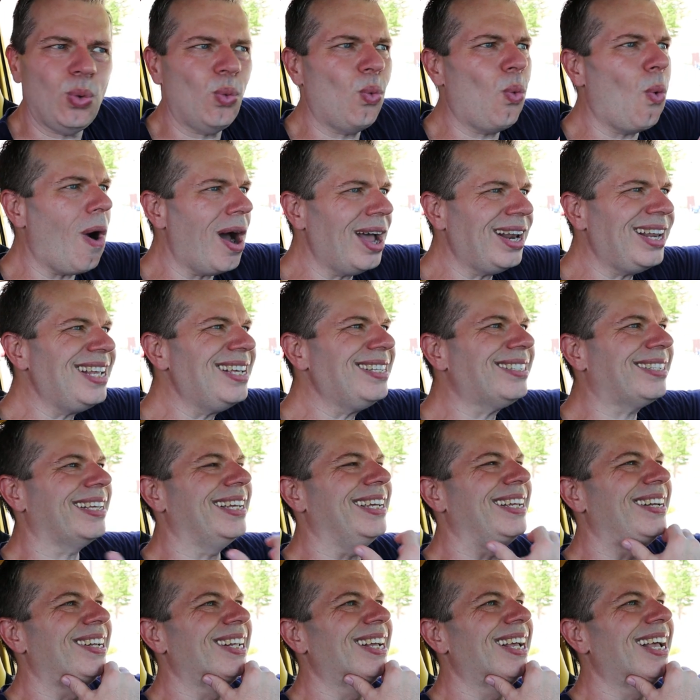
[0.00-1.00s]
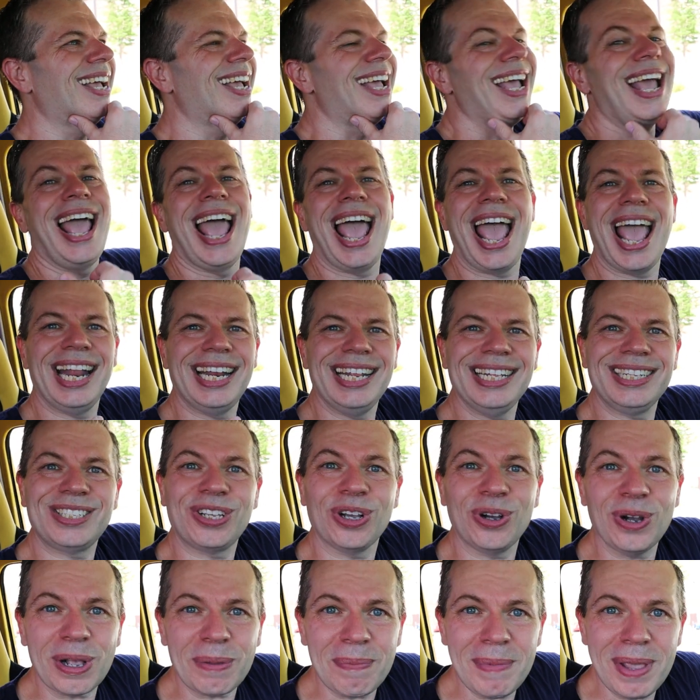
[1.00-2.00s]
What is it? And it
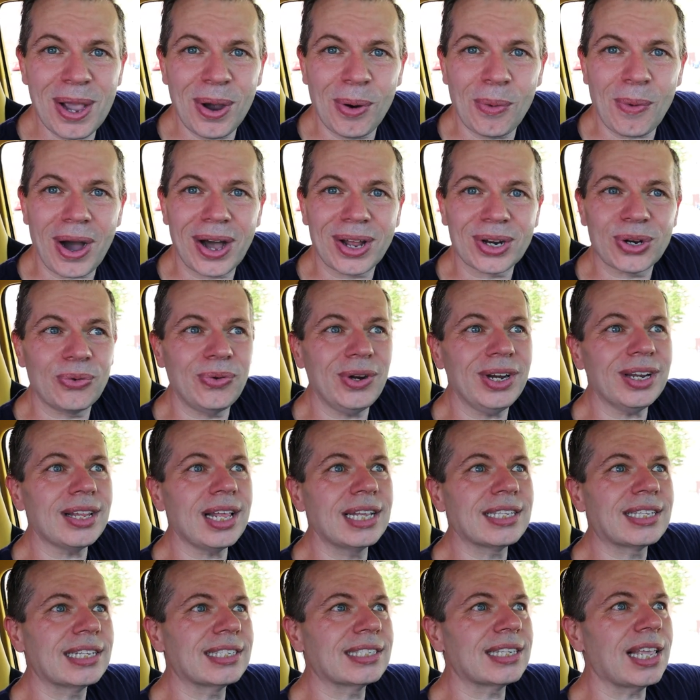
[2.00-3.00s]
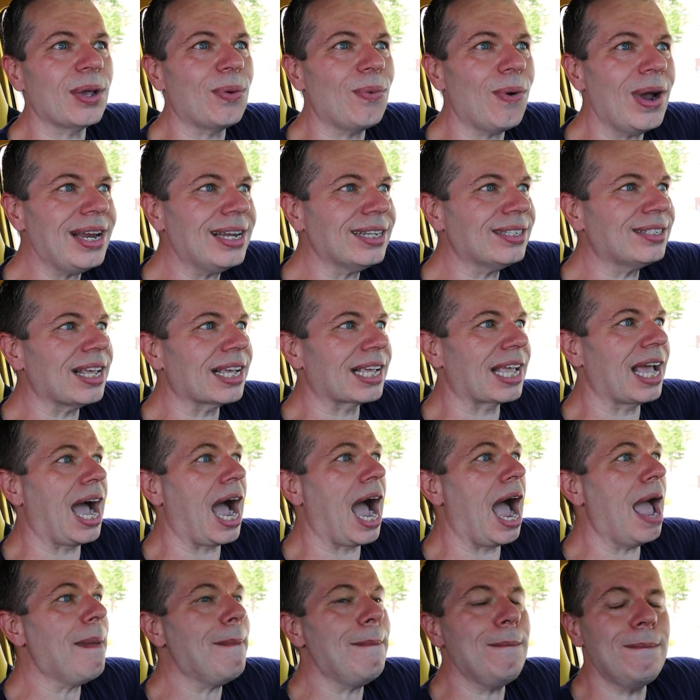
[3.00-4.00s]
took me a while to realize it's like, wait a second,
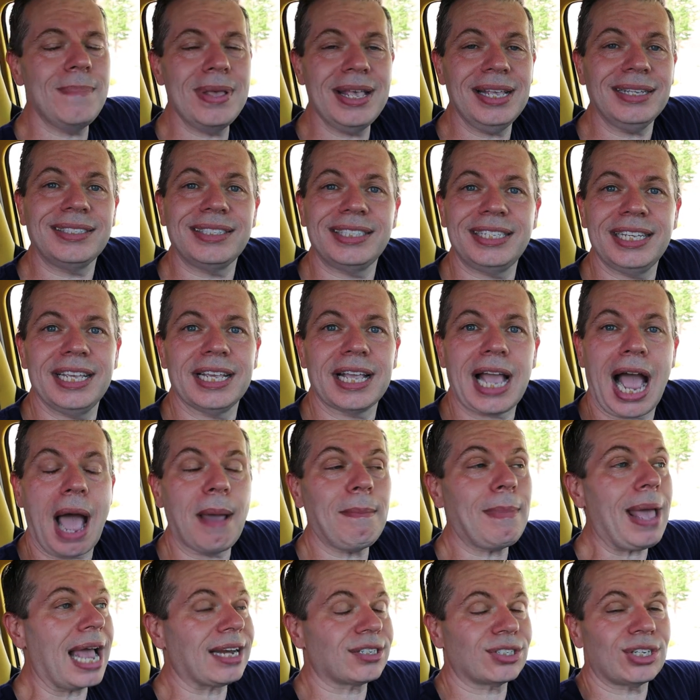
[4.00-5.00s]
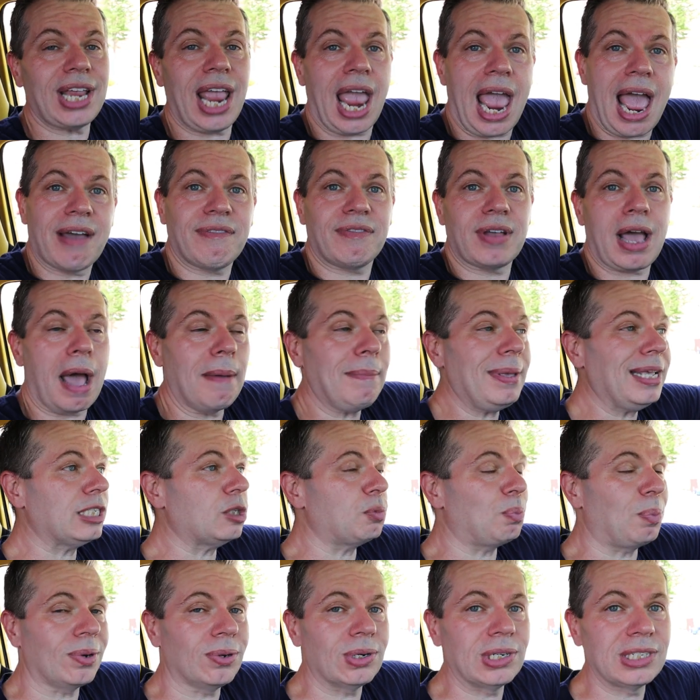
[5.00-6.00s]
I'm missing, I'm actually have I'm
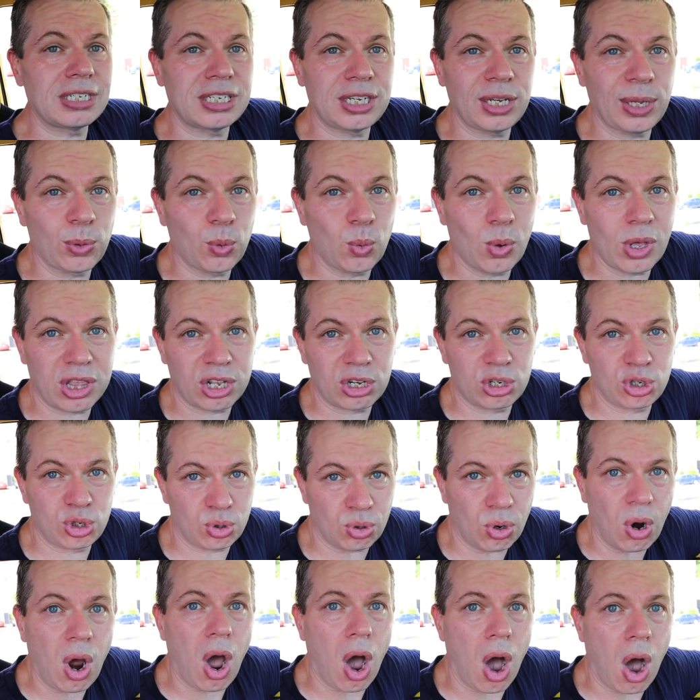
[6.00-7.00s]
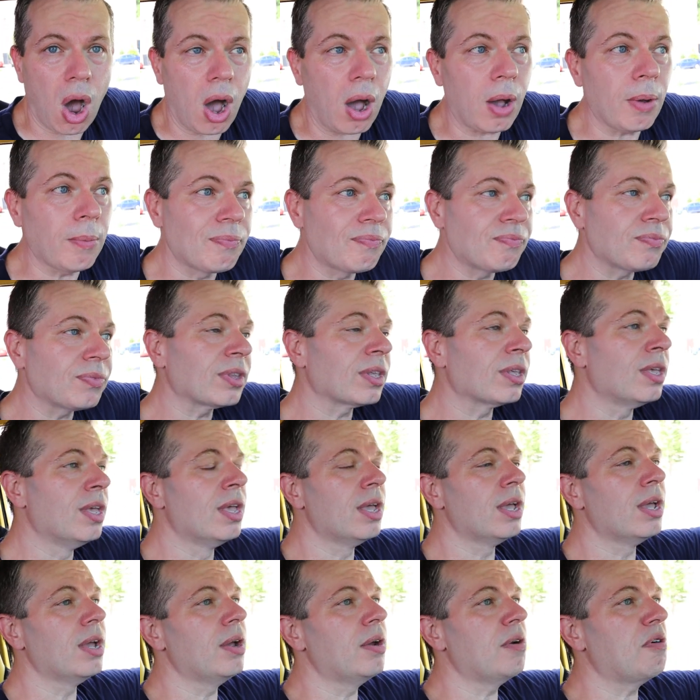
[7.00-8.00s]
experiencing withdrawal
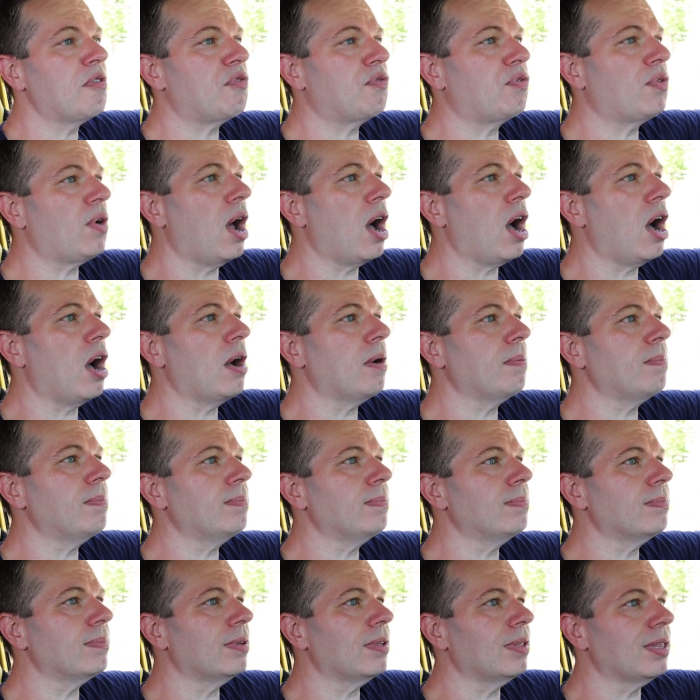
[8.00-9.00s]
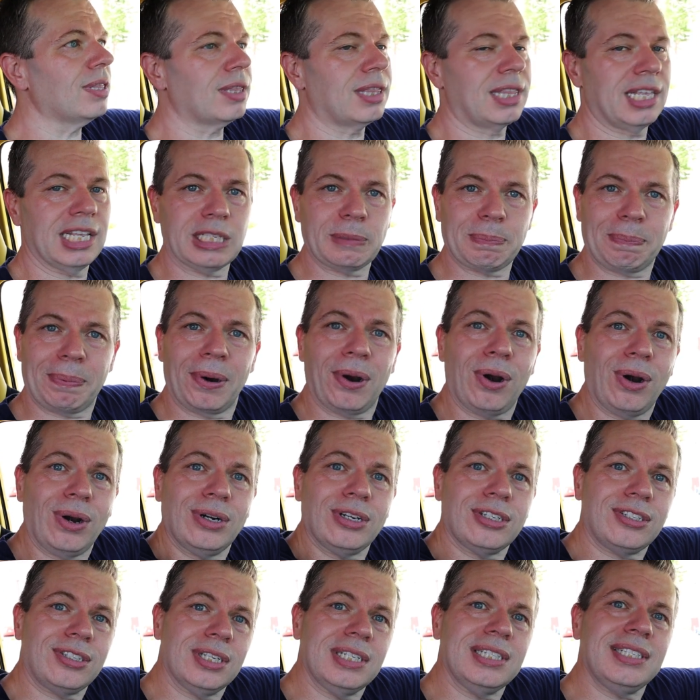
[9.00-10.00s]
from this
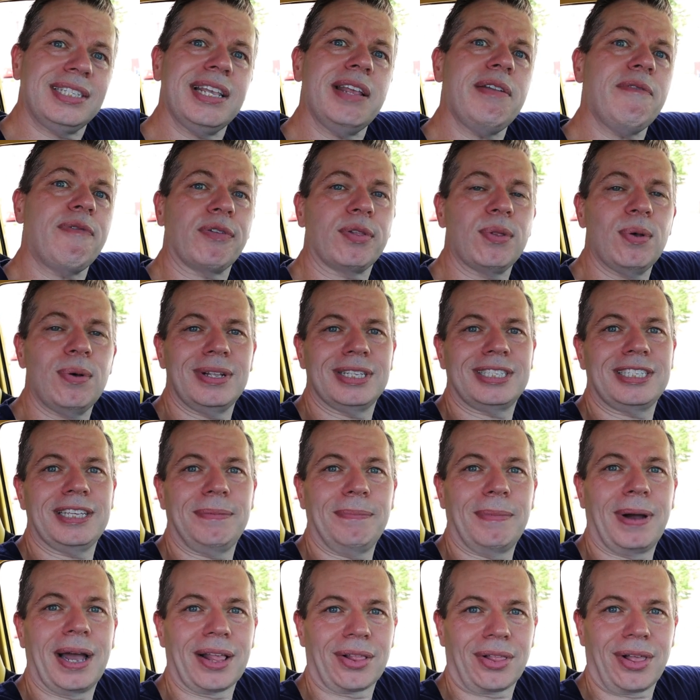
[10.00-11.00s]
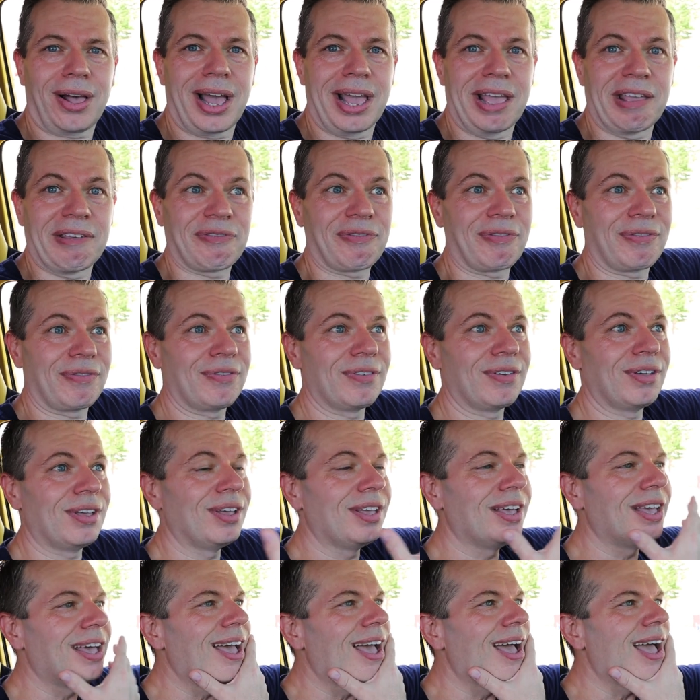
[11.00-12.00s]
person's influence in my life.
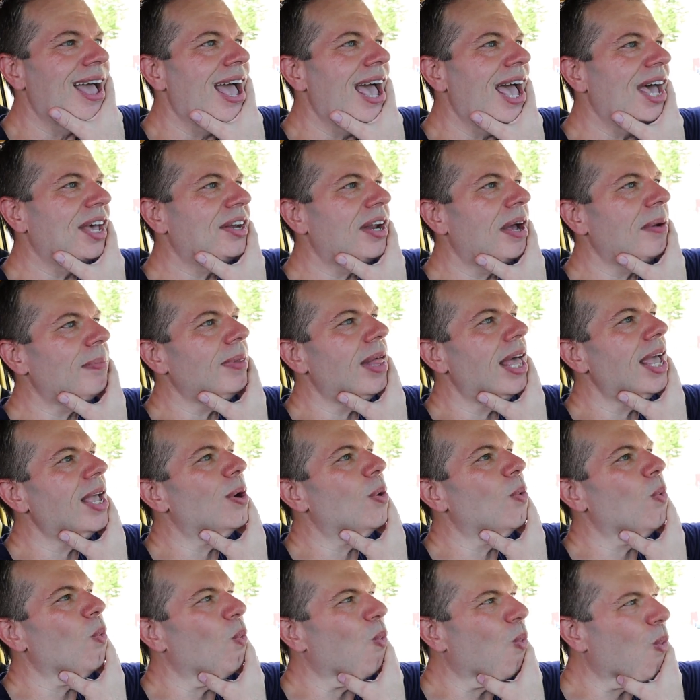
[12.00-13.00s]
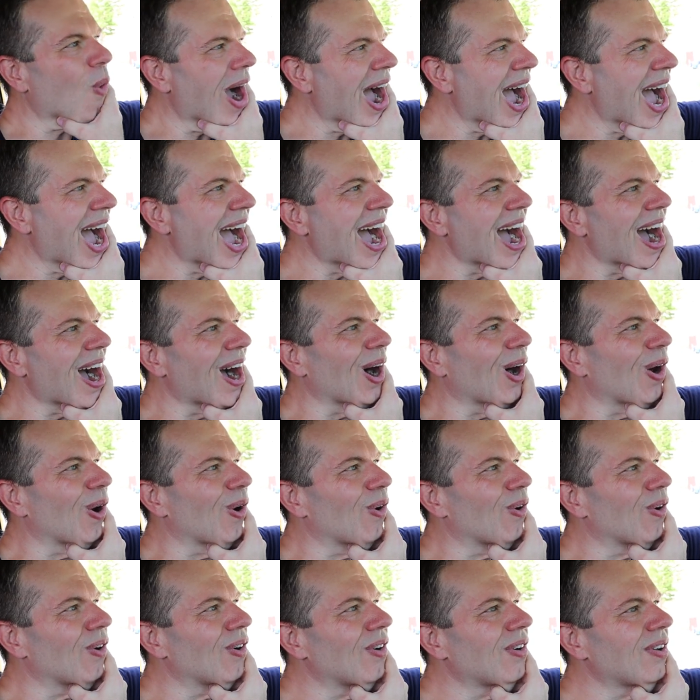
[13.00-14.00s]
And I'm like, wow.